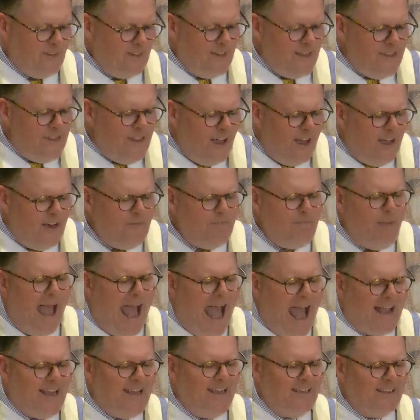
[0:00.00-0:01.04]
The
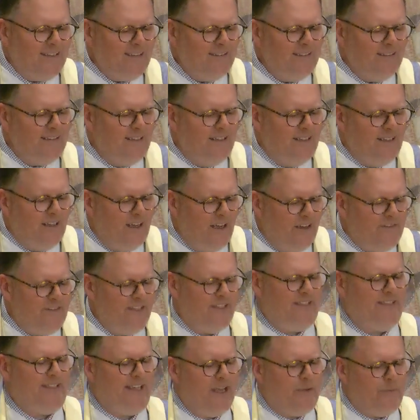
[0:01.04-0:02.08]
unpacking of the
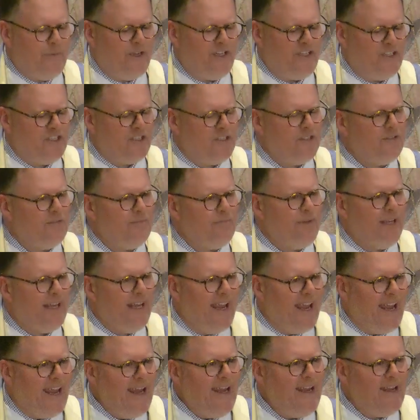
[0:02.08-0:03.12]
sandwich
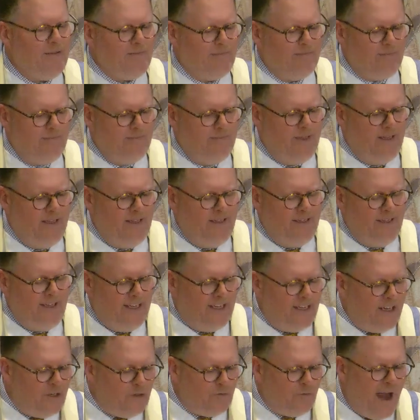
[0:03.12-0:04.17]
became
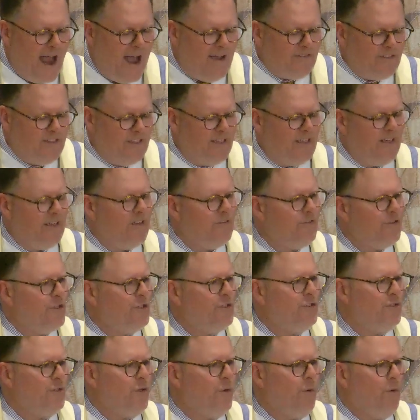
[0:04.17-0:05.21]
an unraveling of her
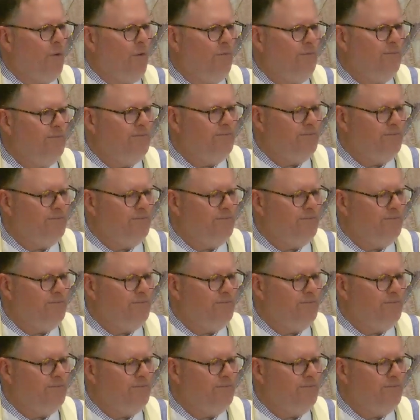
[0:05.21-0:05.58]
soul.